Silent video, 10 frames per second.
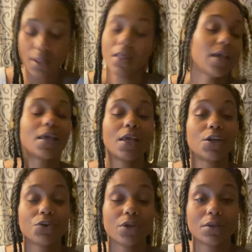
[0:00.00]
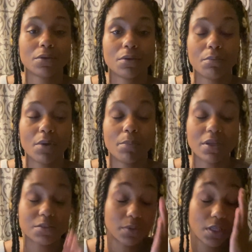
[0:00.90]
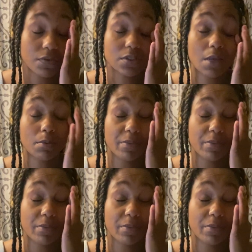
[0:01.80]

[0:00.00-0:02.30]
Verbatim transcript: They can hinder it, but best believe it's coming